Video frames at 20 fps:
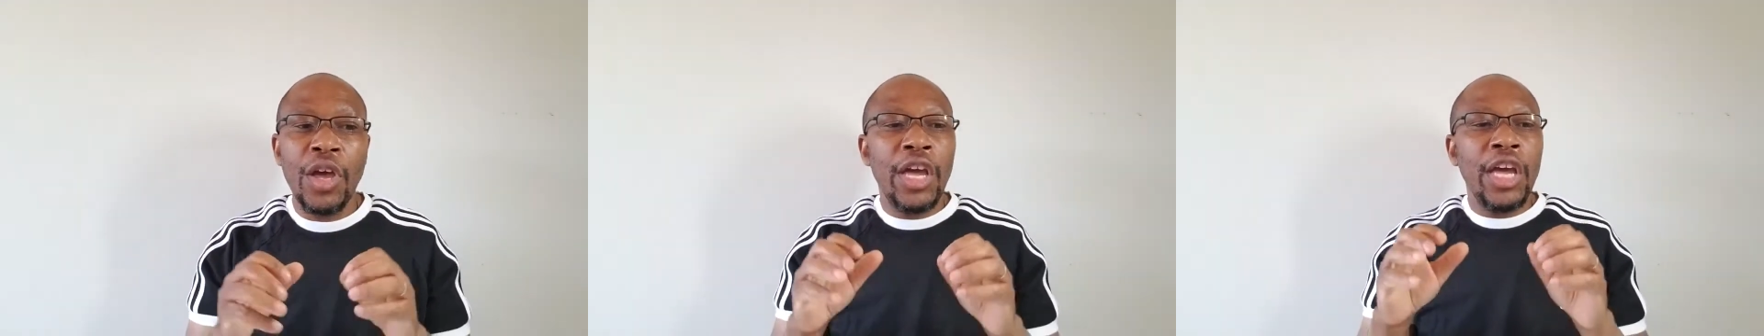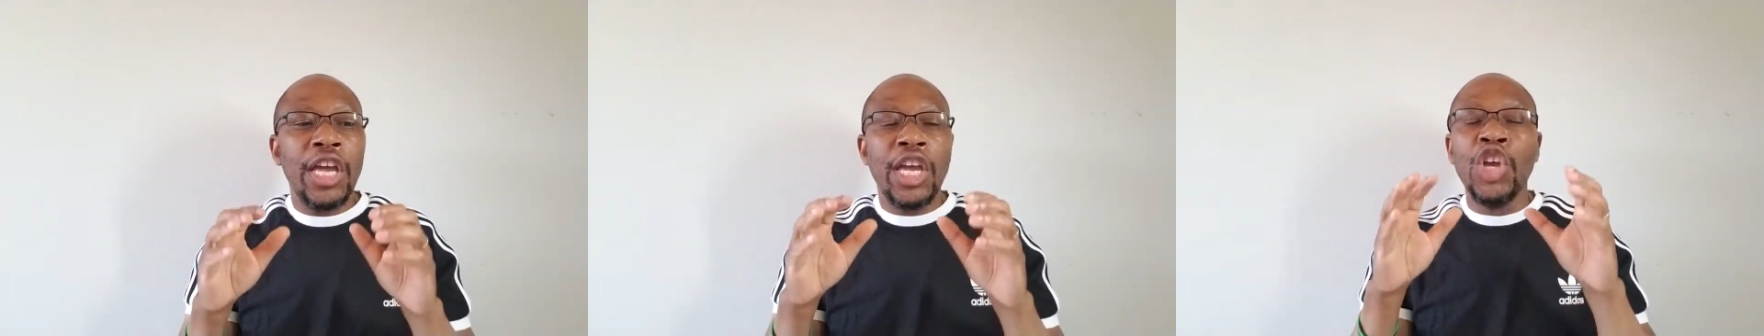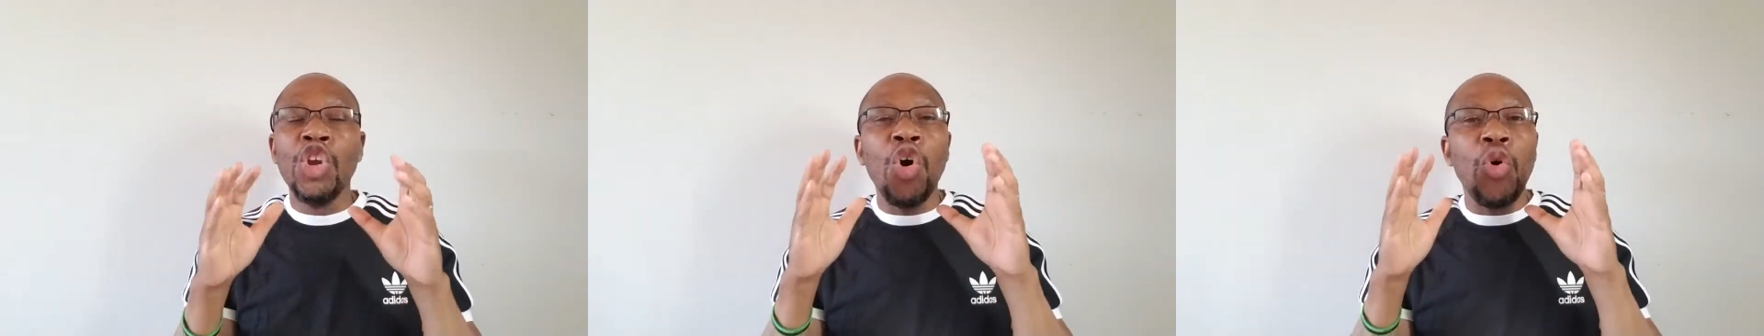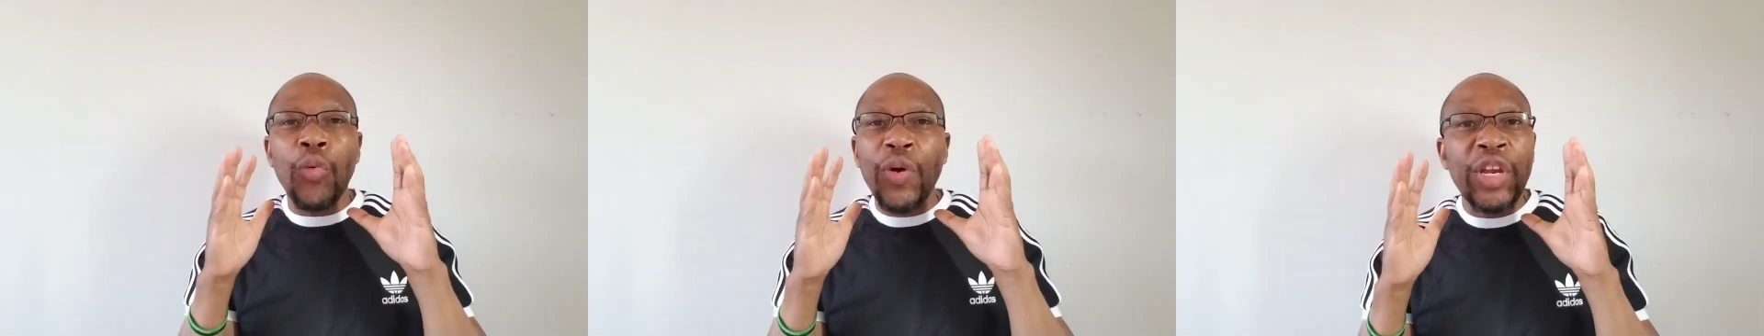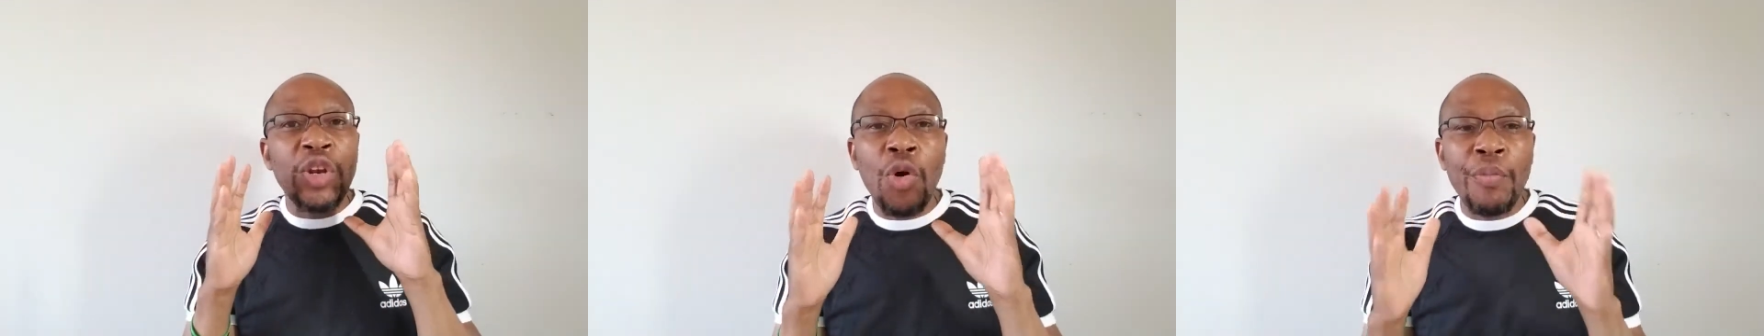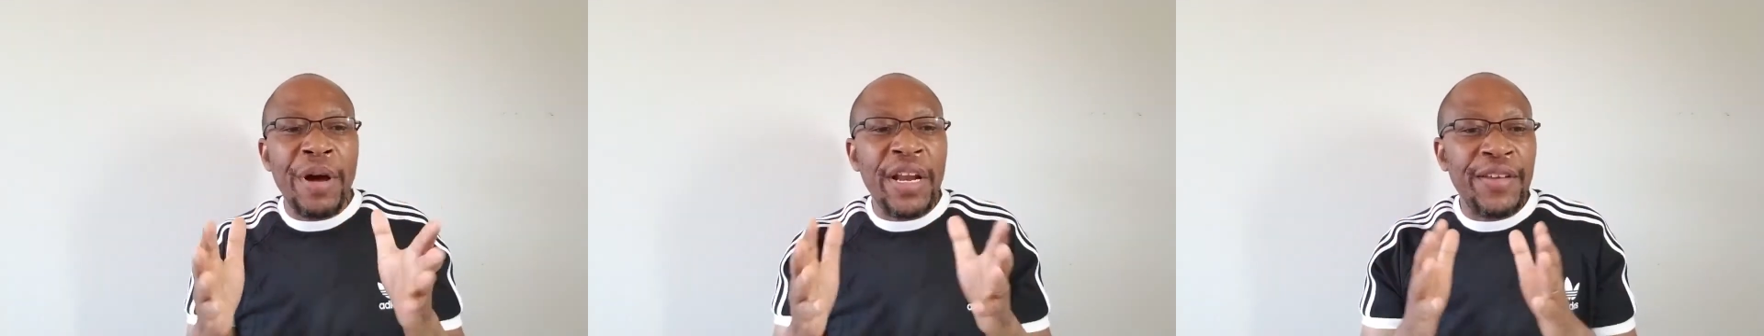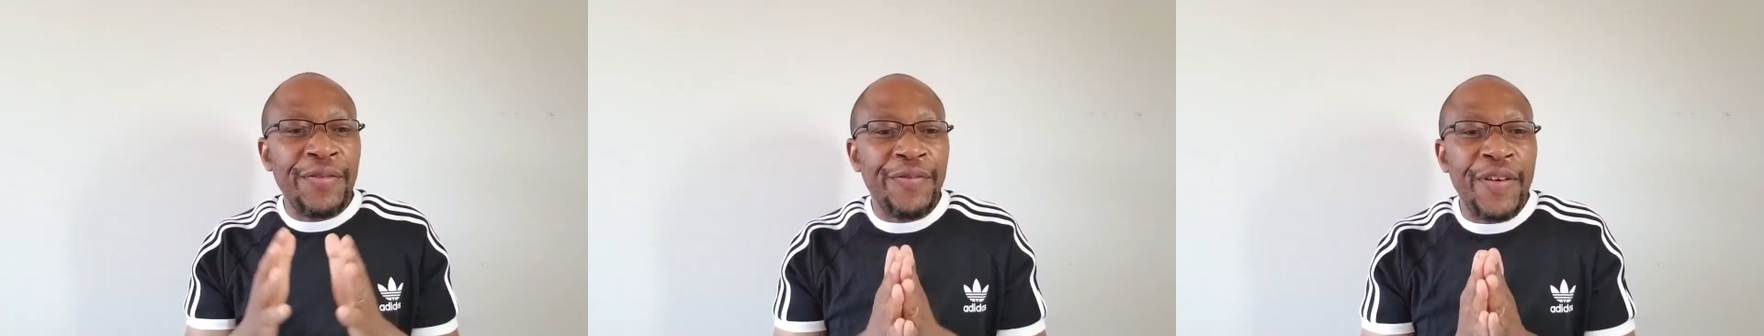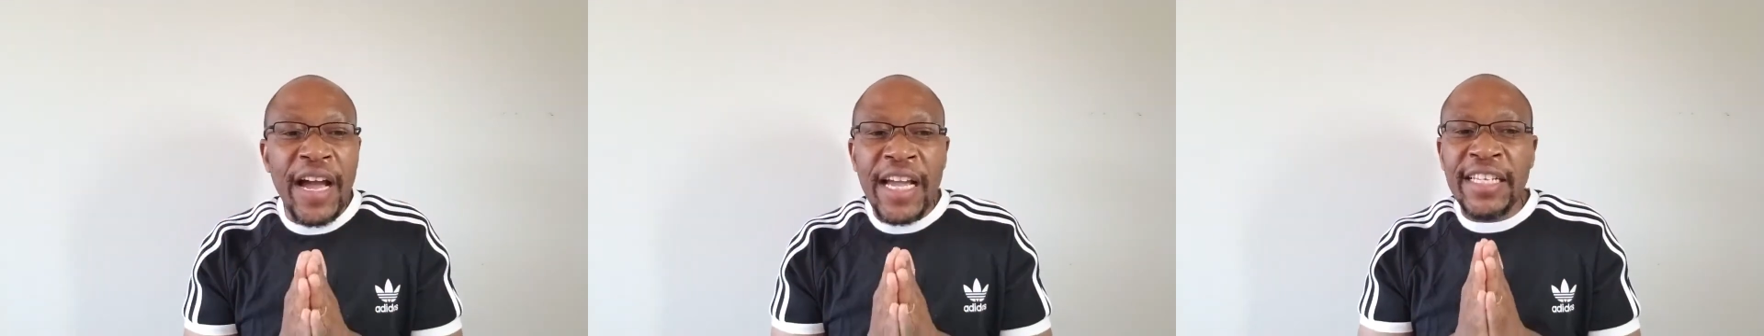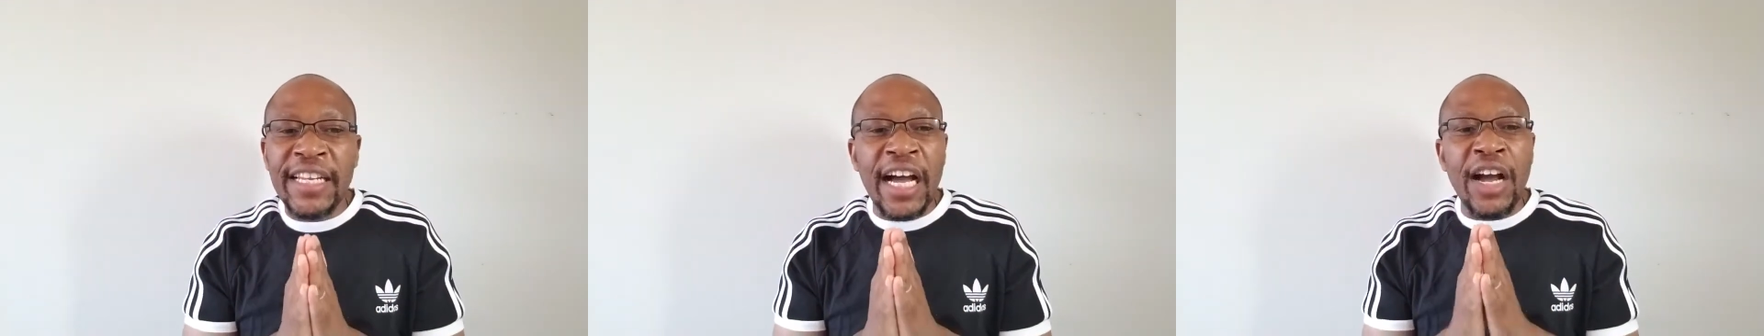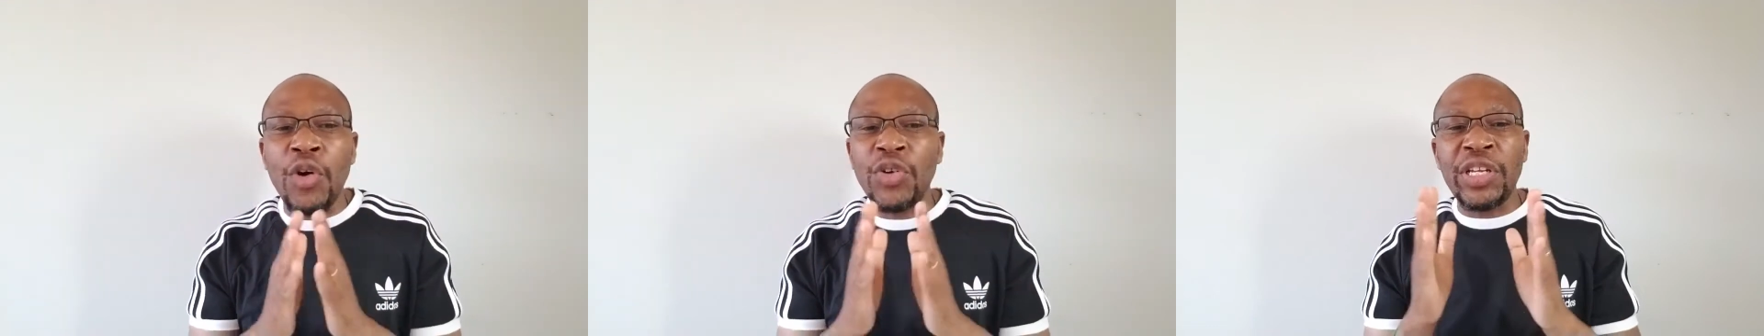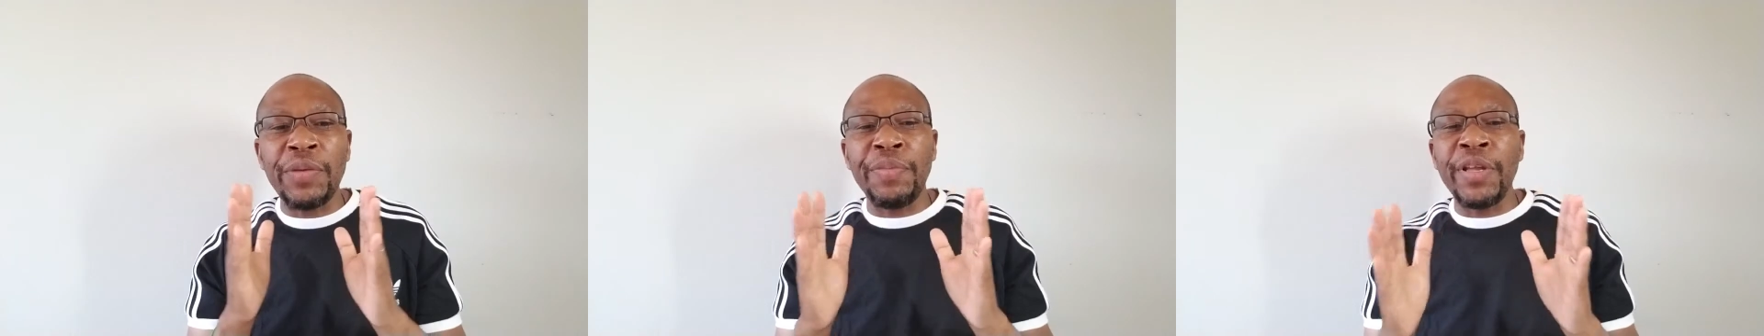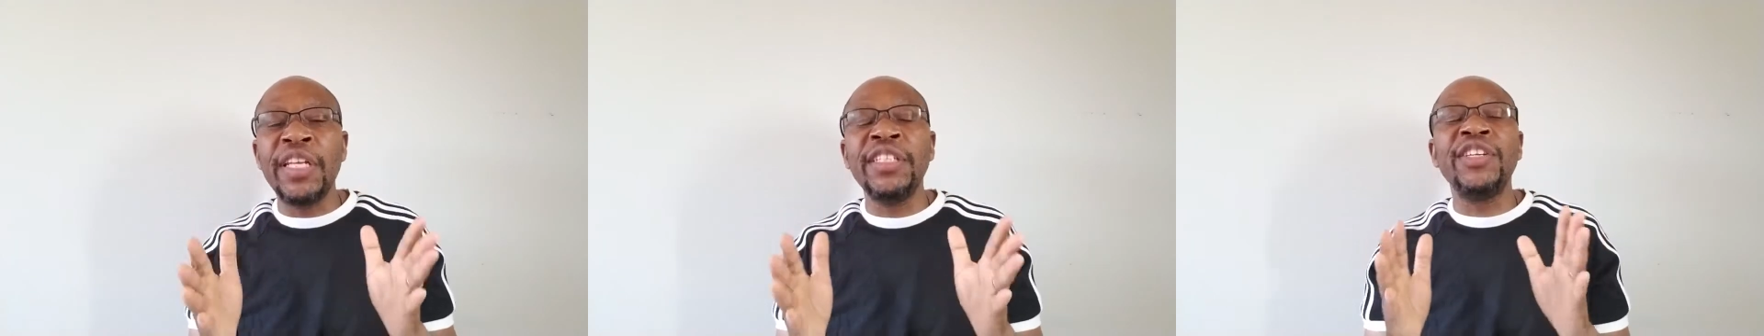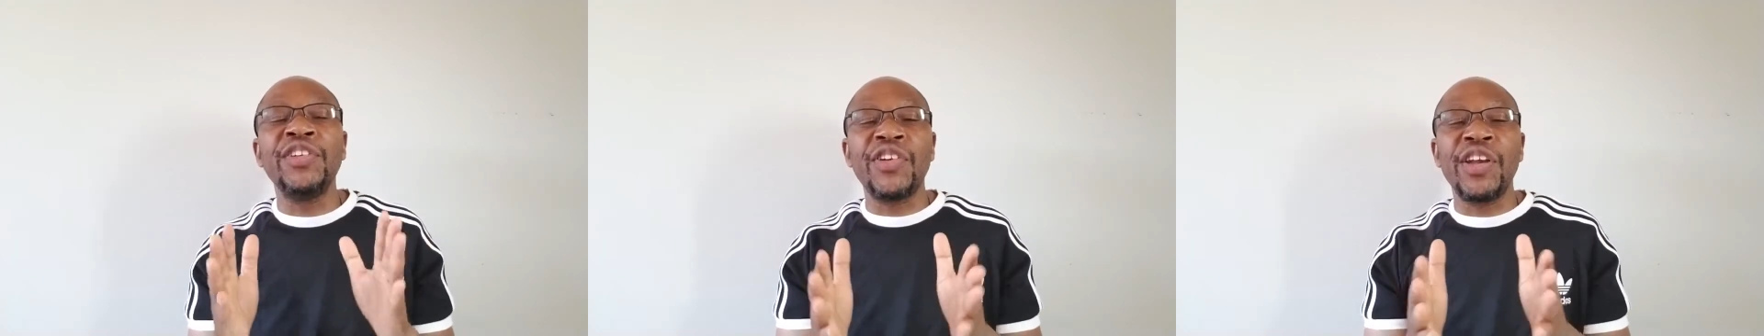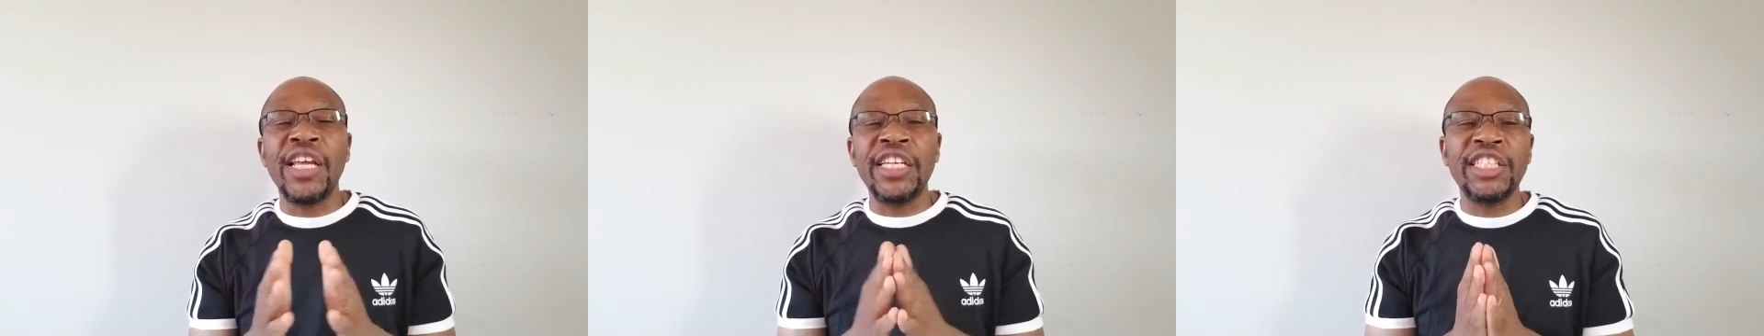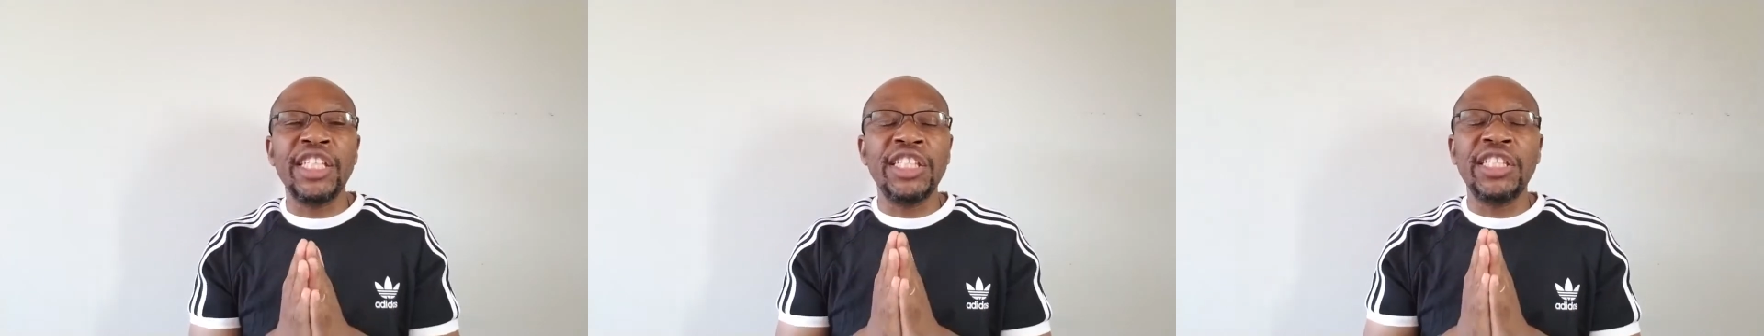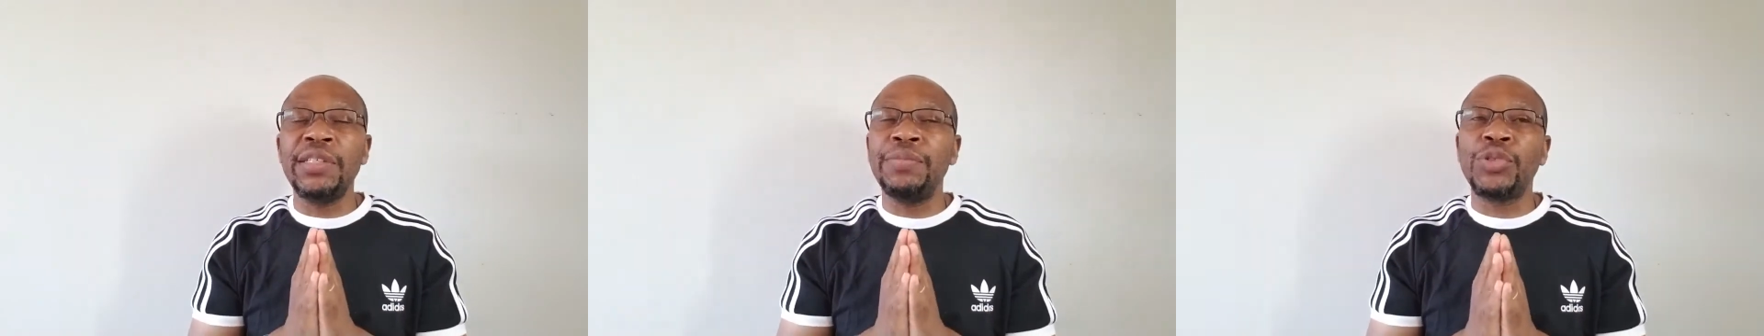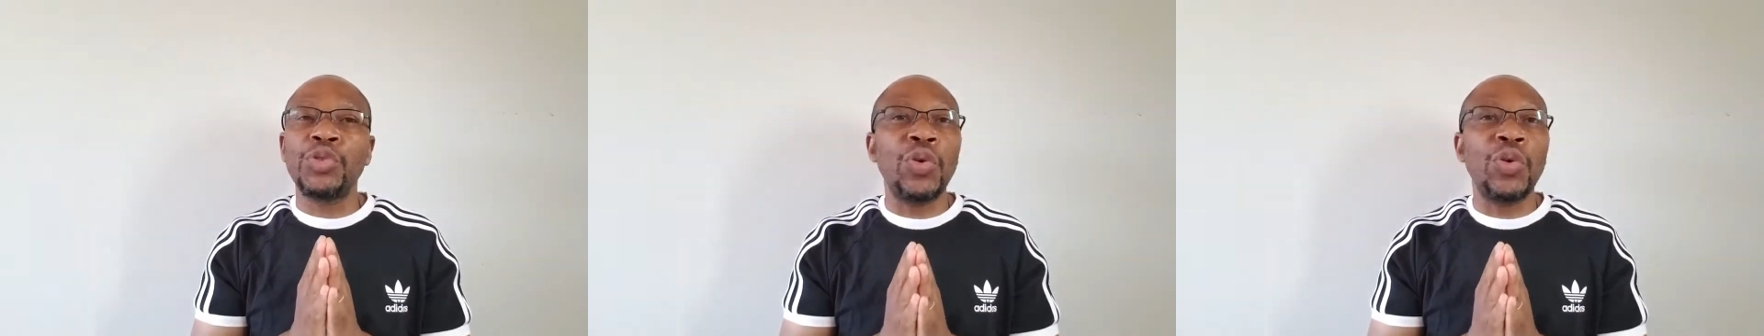You know, we normally find accountability relationships